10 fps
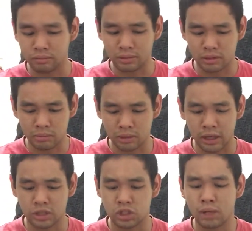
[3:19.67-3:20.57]
Probably some
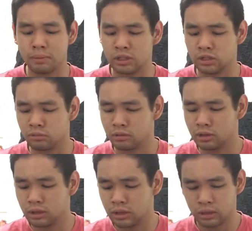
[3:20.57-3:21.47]
light Japanese
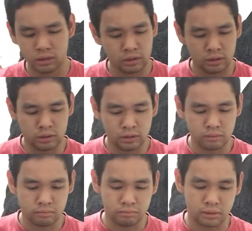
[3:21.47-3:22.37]
wood.
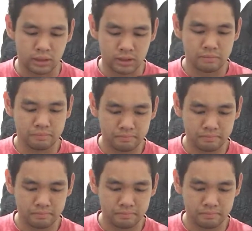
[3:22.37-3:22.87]
But